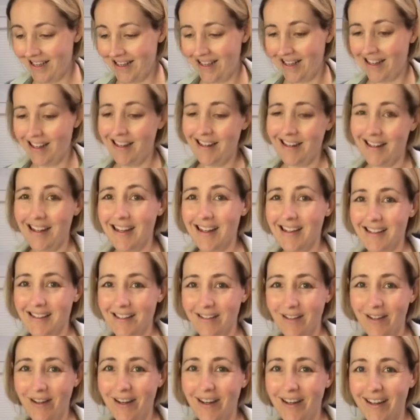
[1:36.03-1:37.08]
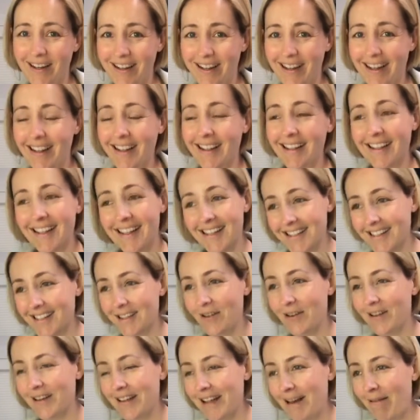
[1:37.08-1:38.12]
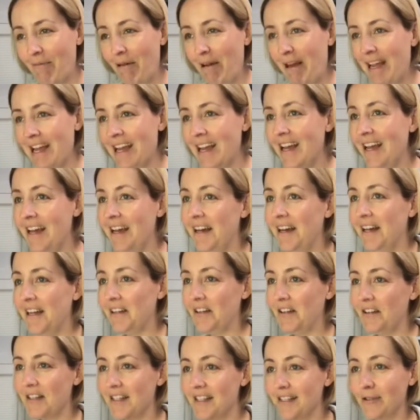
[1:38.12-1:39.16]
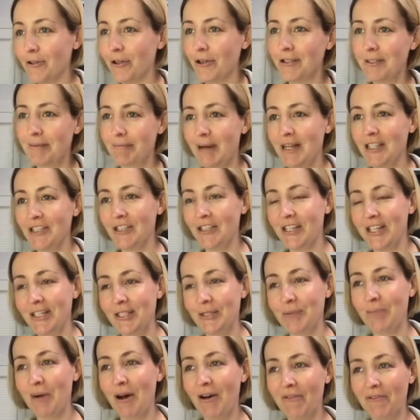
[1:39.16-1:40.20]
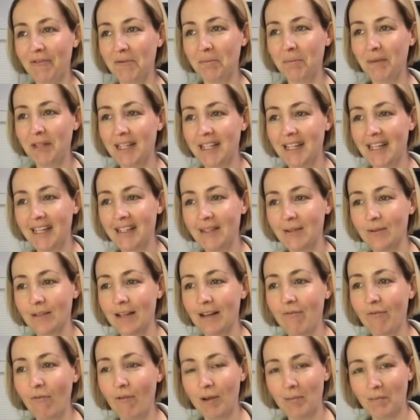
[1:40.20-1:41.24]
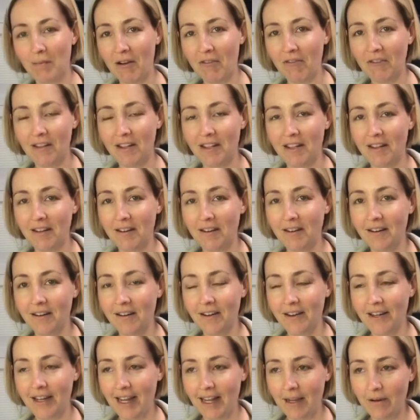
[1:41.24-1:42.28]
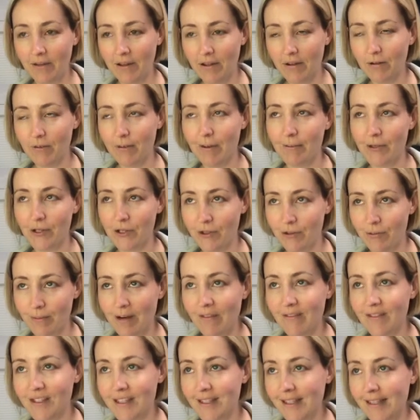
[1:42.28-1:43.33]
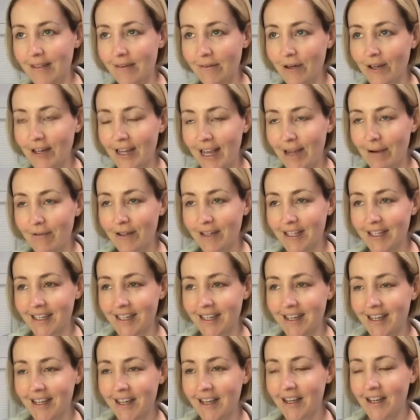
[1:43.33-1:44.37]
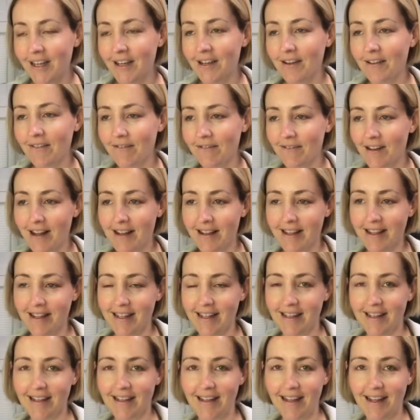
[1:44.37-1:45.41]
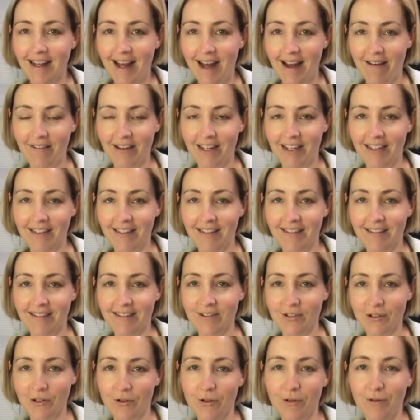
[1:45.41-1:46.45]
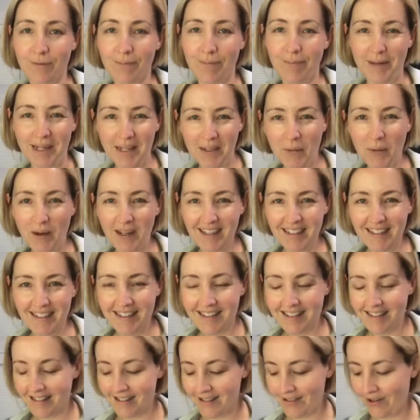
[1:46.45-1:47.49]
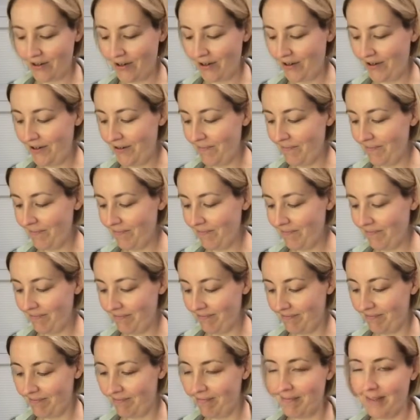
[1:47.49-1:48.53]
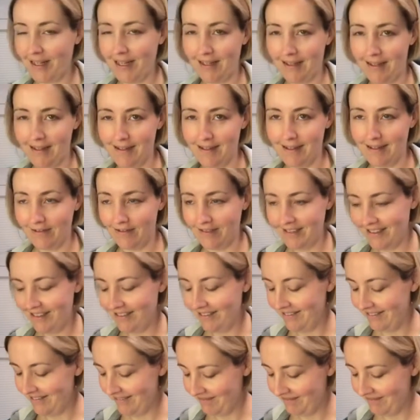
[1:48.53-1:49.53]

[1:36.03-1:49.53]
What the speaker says: they kind of last longer that way. I know there's not as much in each muffin, but the kids will have 1 muffin and they're okay with it, or maybe 2 muffins and they're okay with it, rather than having 2 big ones, so they last longer.